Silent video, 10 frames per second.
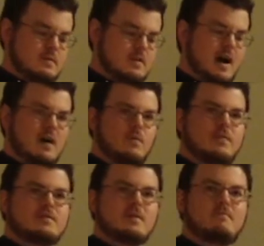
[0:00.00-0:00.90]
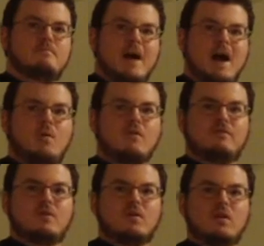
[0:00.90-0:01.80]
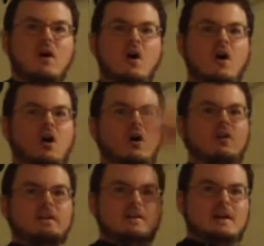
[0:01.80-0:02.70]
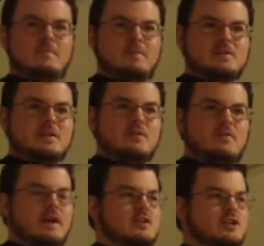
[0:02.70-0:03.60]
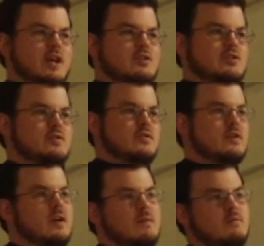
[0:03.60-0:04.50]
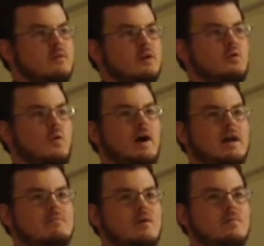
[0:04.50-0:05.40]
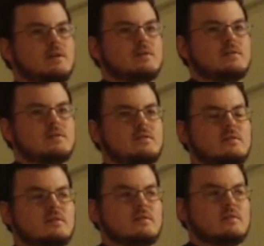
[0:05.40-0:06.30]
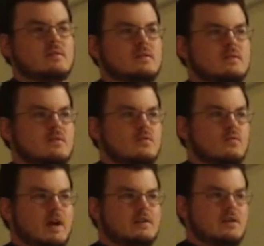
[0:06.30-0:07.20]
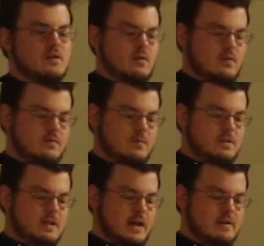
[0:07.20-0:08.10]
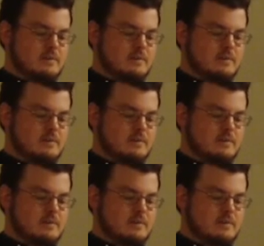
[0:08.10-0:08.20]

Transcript: Not with some powerful, all-encompassing grand gesture, but with a quiet moment, raising a girl from the dead.